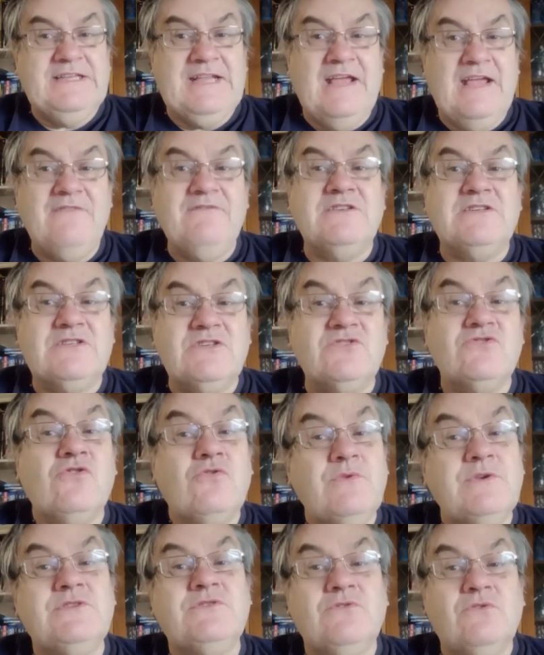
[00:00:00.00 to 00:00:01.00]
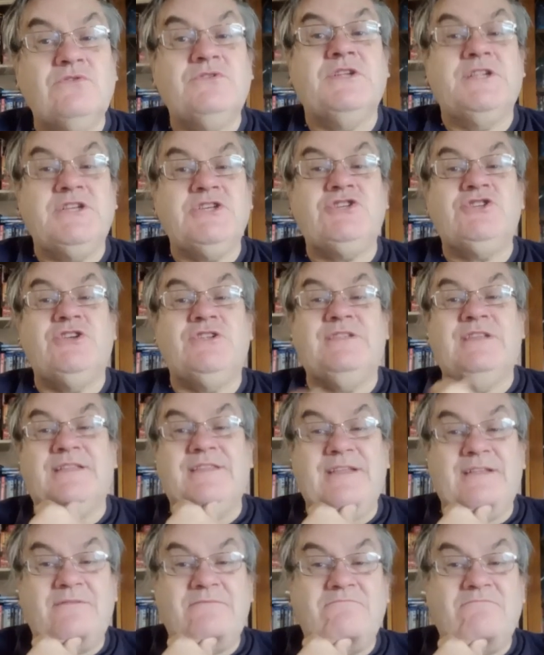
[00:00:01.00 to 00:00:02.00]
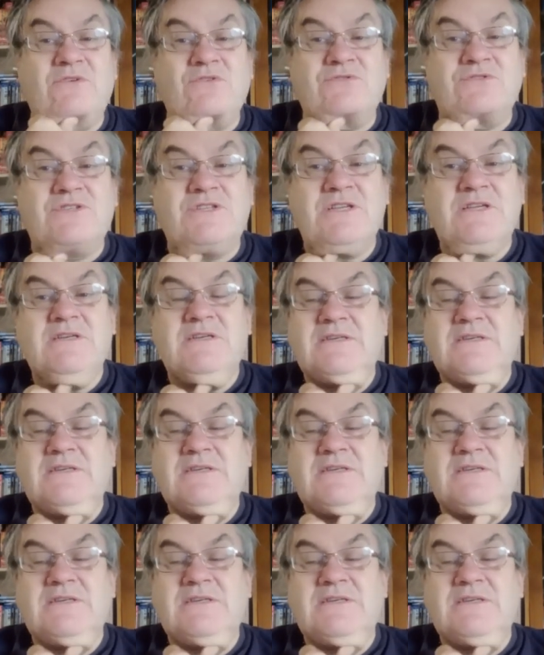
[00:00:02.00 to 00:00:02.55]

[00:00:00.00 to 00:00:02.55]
Davies has always thought that it should, and I think most